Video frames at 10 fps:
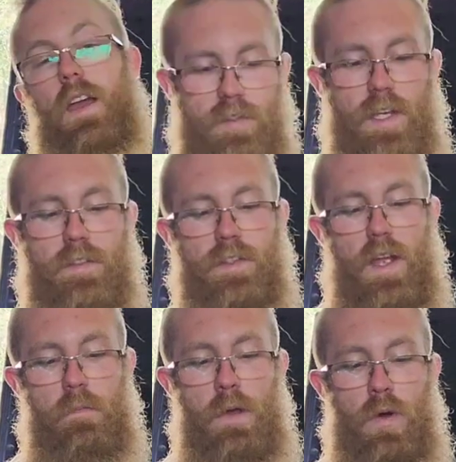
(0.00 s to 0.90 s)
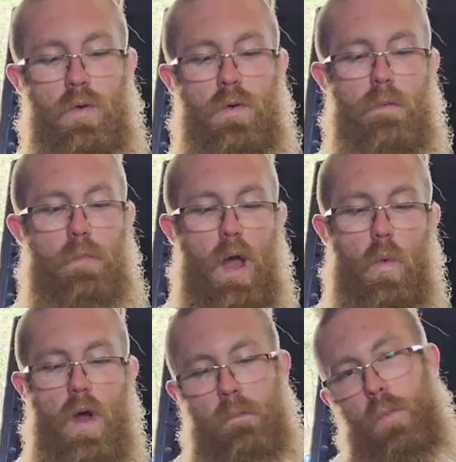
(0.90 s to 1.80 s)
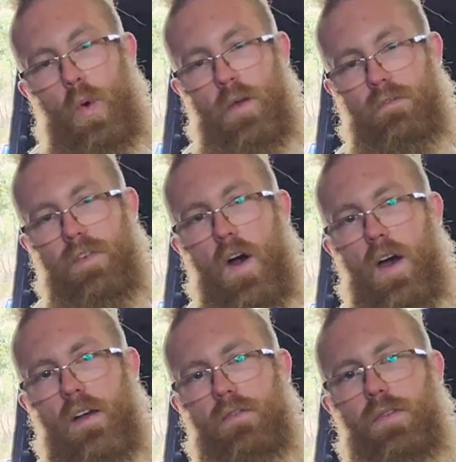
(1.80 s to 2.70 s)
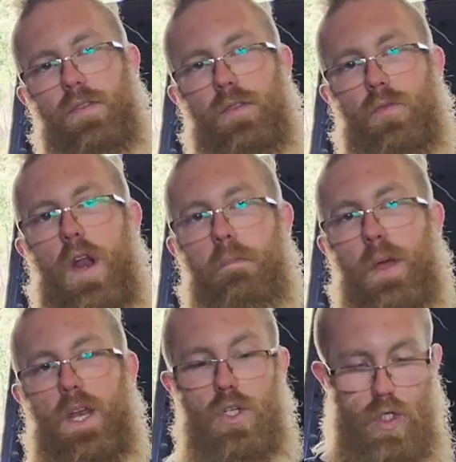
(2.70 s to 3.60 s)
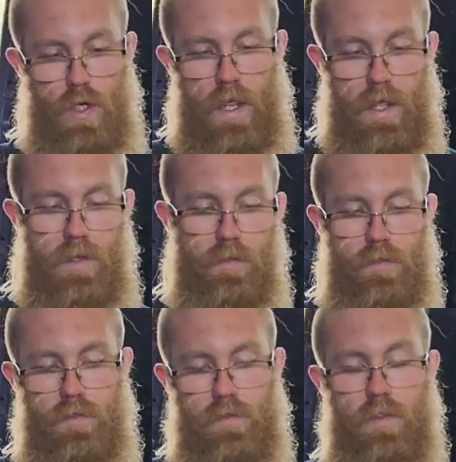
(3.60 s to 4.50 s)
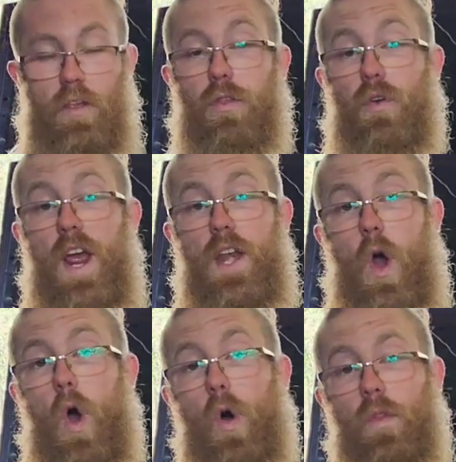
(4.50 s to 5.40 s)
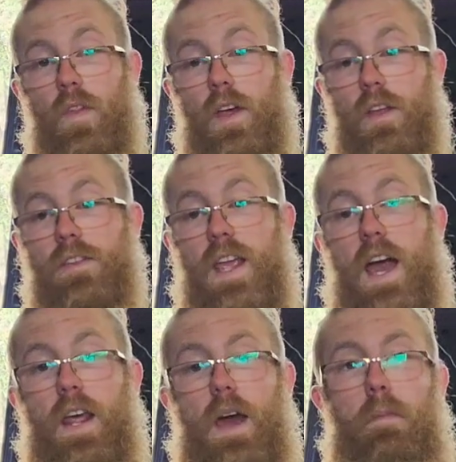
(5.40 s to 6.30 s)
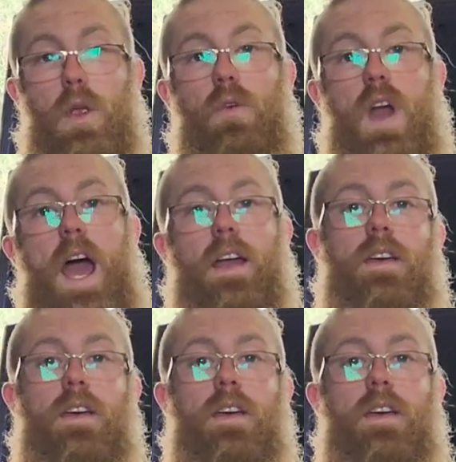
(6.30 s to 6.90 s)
16mm by 1.5 thread pitch is the thread on the TRW rack.